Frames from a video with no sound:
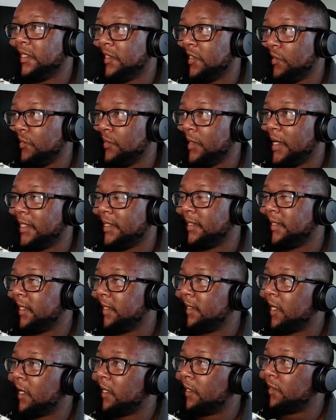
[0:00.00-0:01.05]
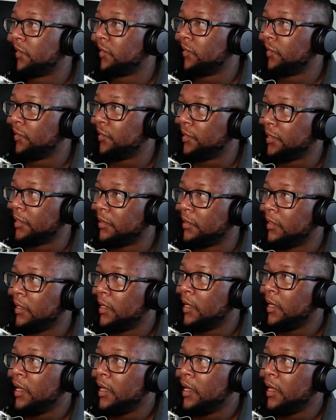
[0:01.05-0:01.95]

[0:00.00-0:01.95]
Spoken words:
to the United States Constitution.